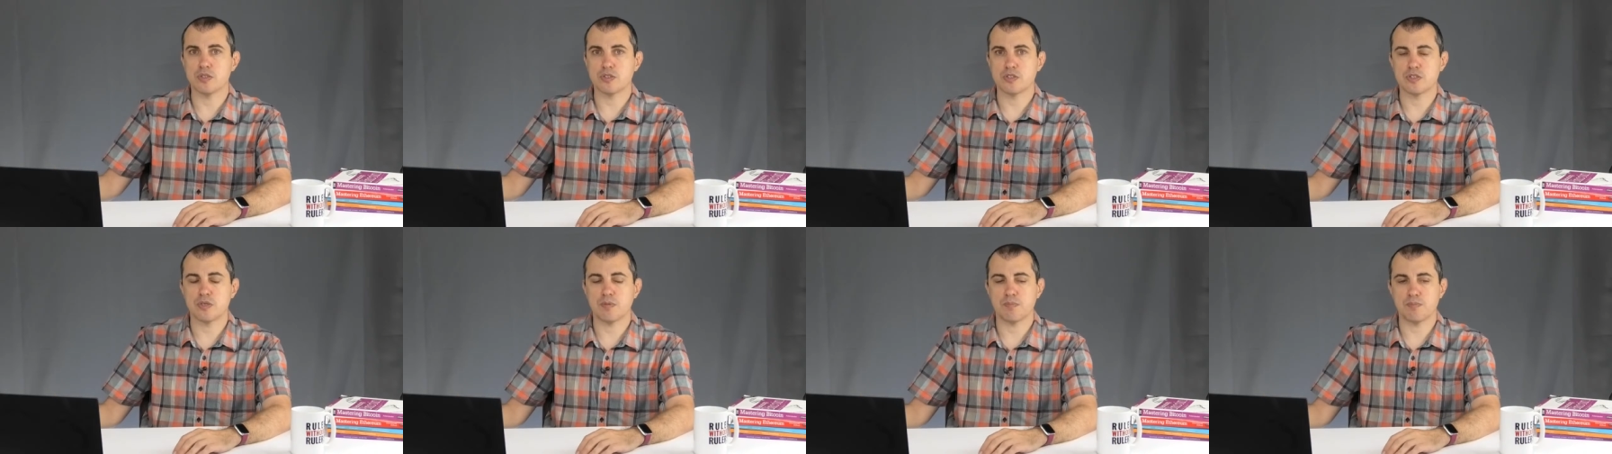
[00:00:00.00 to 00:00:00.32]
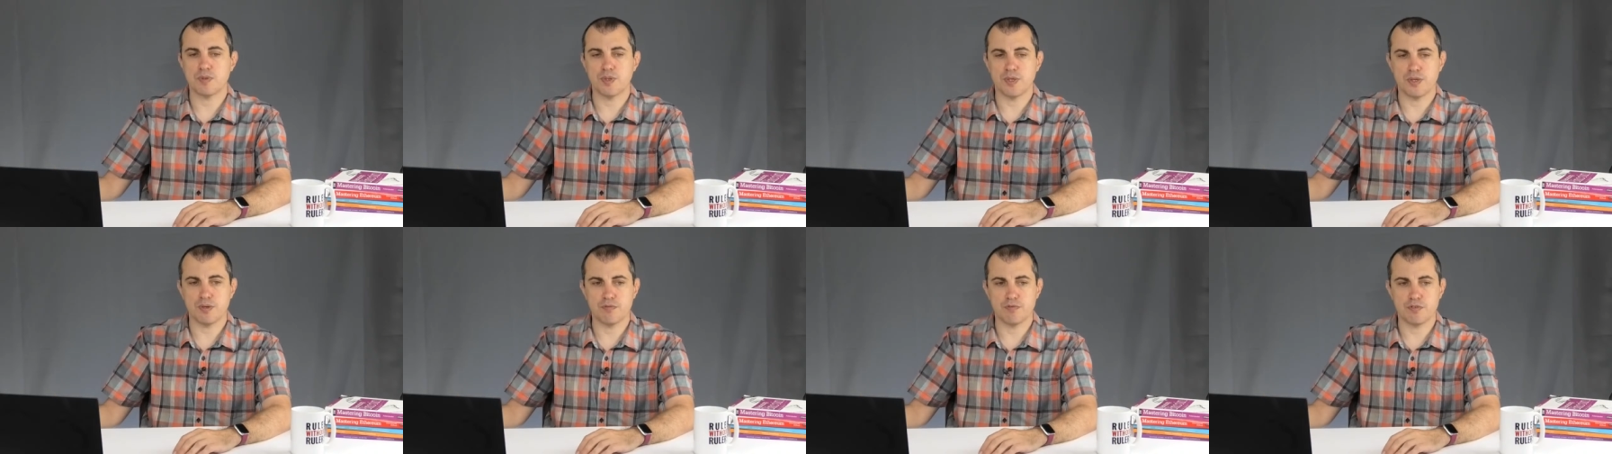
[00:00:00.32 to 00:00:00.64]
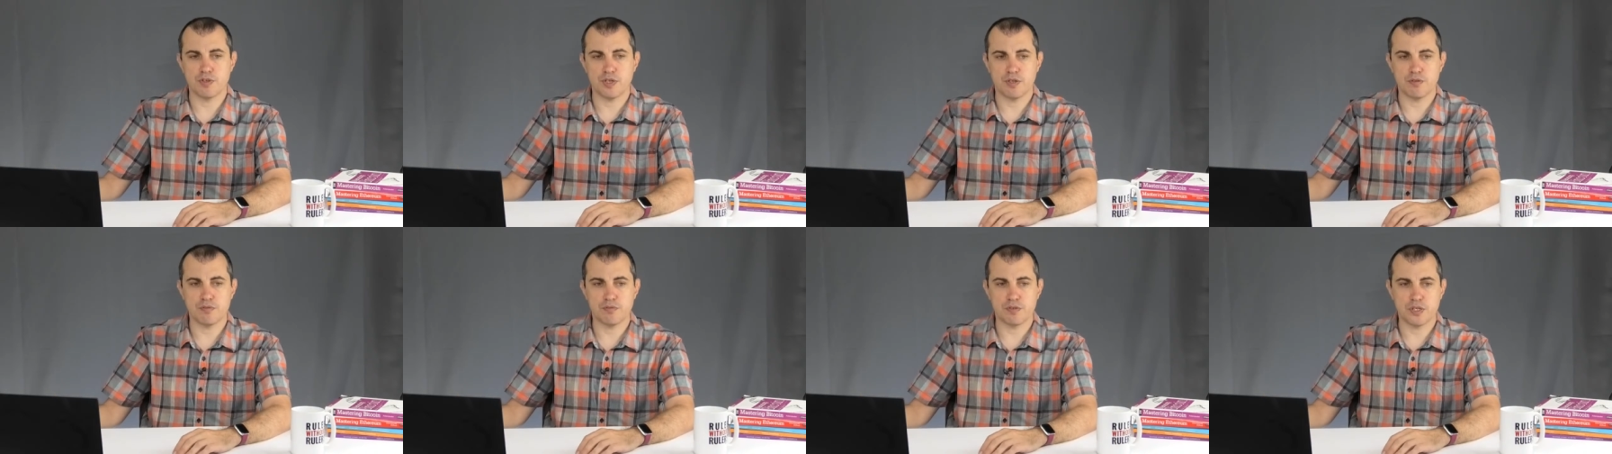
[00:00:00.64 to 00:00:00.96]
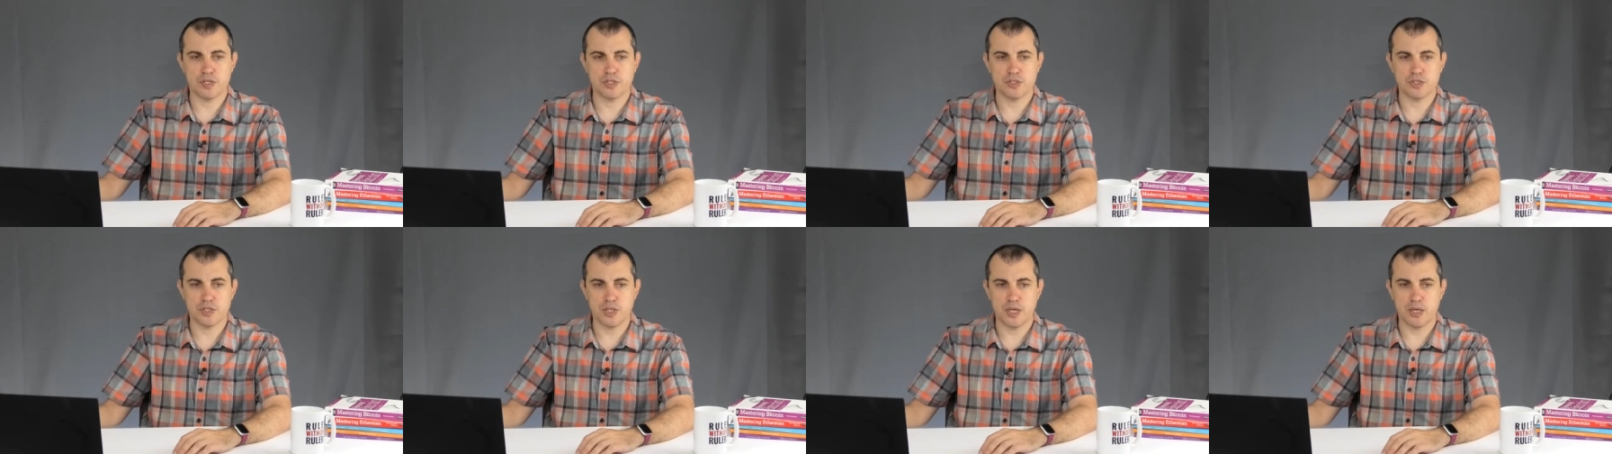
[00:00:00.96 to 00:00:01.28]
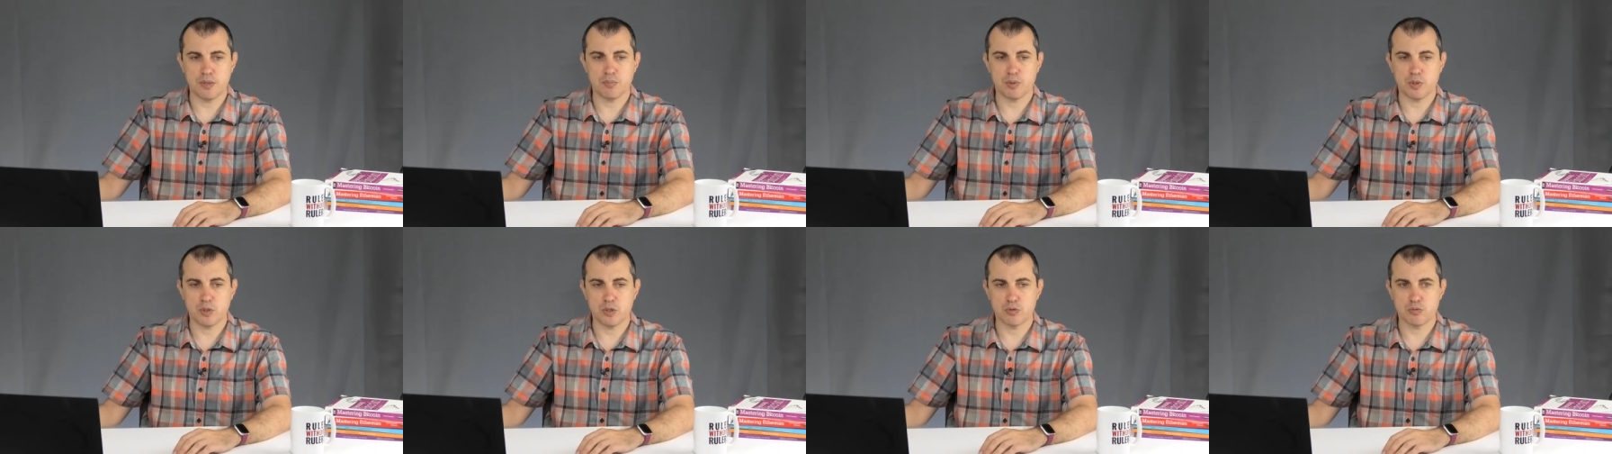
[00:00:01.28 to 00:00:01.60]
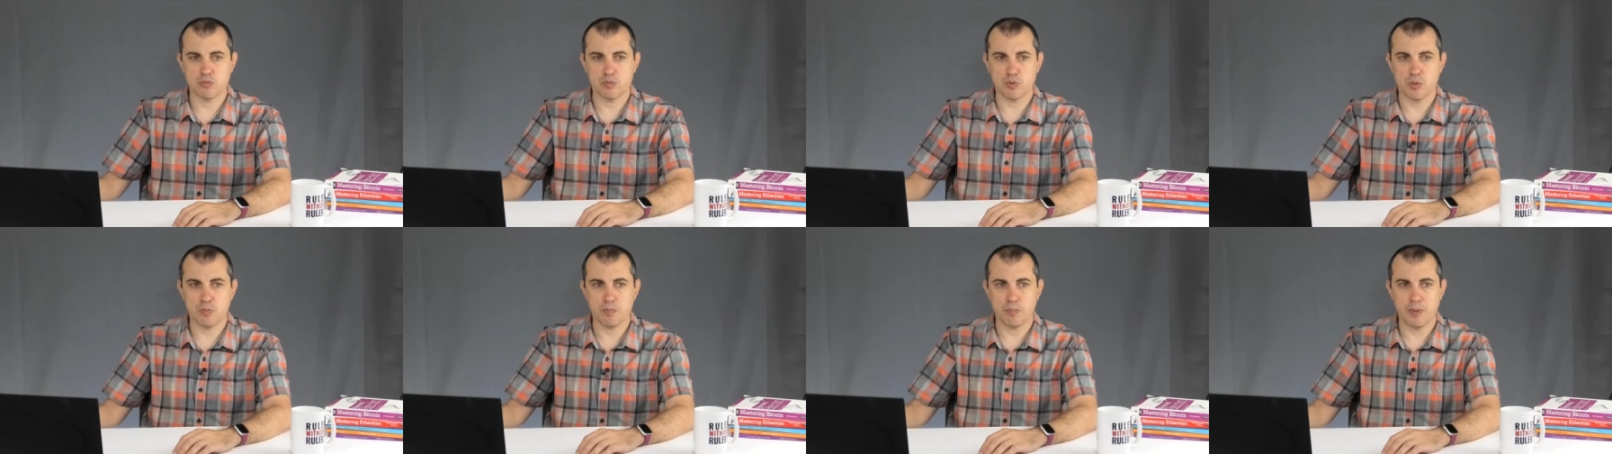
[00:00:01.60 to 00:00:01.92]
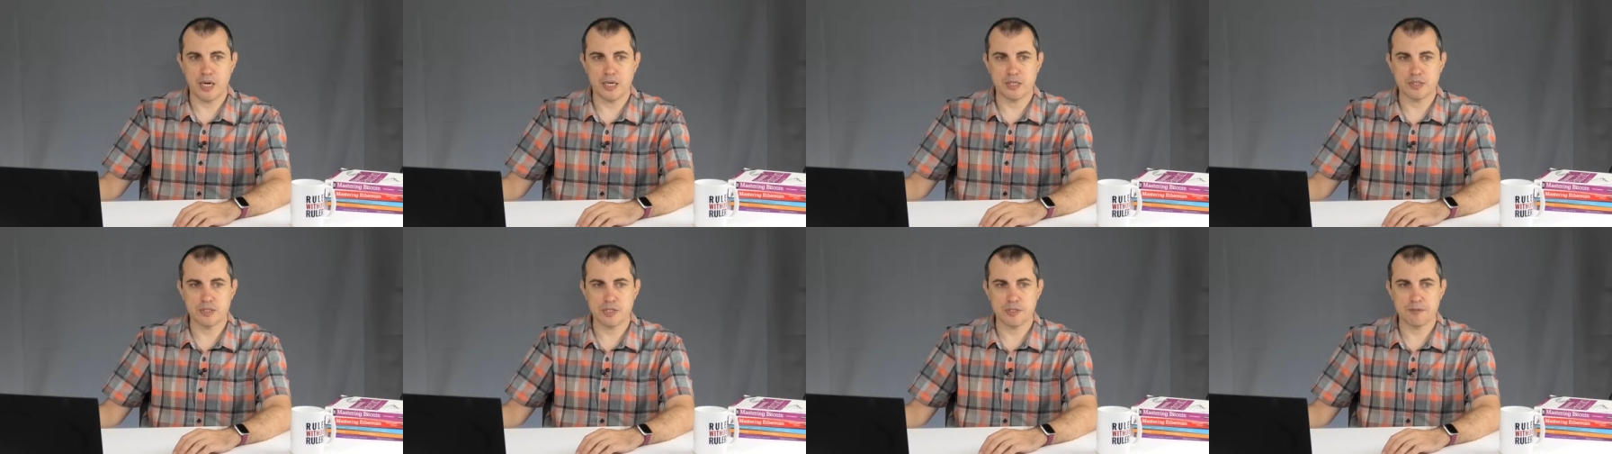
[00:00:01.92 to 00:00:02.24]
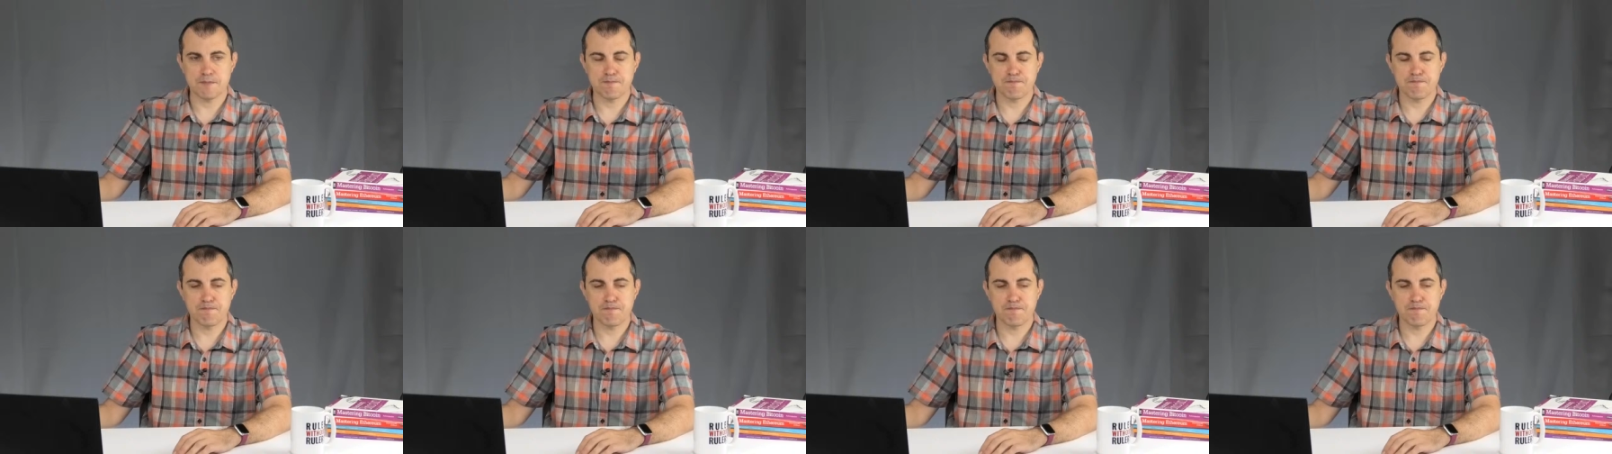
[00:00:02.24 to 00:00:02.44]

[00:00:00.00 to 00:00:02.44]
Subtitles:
something very, very stable and robust.